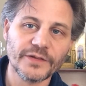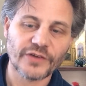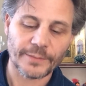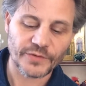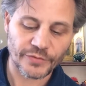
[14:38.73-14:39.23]

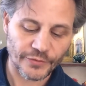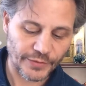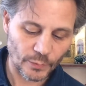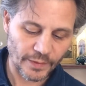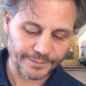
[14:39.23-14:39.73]
Chapter
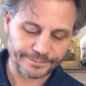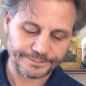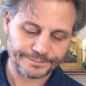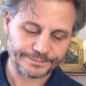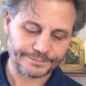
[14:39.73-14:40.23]
31.
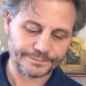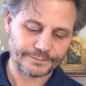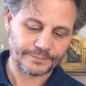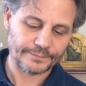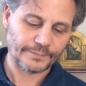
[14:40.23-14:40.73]

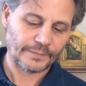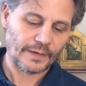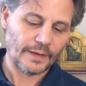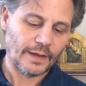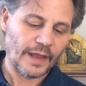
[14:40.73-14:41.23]

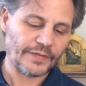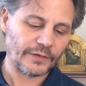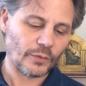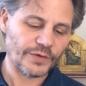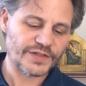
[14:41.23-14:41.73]
And the
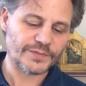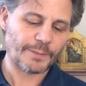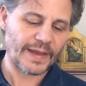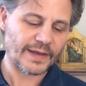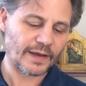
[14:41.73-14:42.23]
Lord
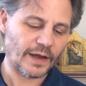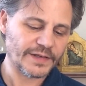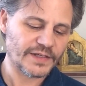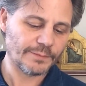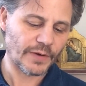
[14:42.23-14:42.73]
spake
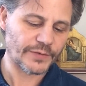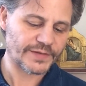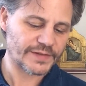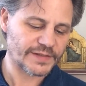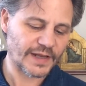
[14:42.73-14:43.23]
unto
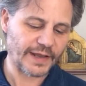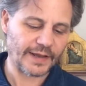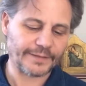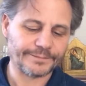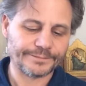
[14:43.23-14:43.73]
Moses,
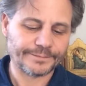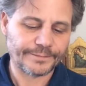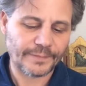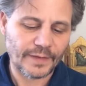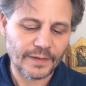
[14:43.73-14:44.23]
saying,
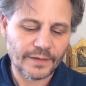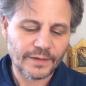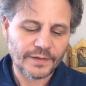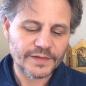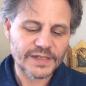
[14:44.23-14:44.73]

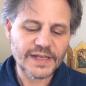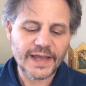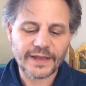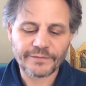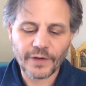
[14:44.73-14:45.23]
See,
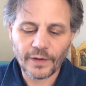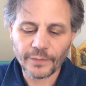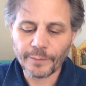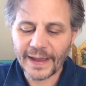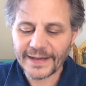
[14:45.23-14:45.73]
I have
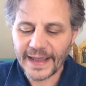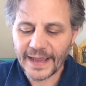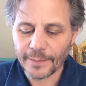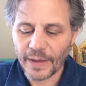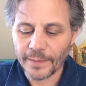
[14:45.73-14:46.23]
called by
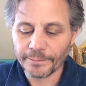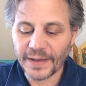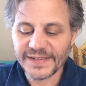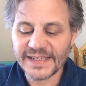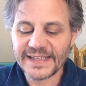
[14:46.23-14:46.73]
name
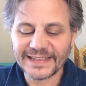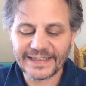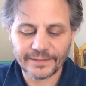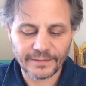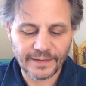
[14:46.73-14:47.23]

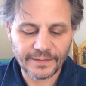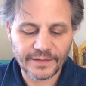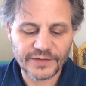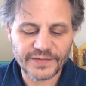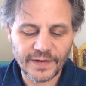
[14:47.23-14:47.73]
Bezaleel,
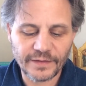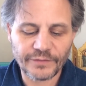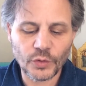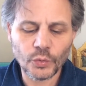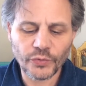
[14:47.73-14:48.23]
the son
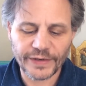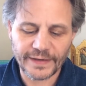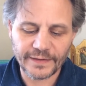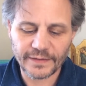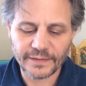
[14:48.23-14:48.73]
of
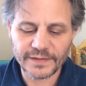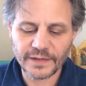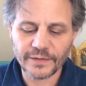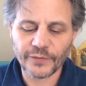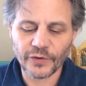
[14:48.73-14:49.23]
Uri, the
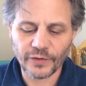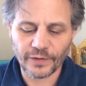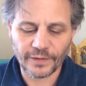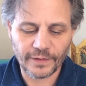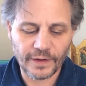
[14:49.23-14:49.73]
son of
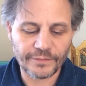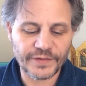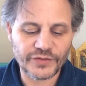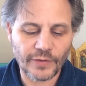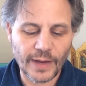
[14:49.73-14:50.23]
Hur, of
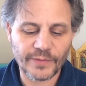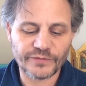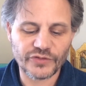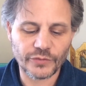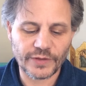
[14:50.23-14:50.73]
the tribe of
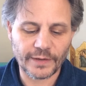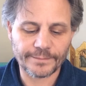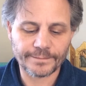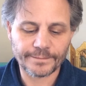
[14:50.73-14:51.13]
Judah.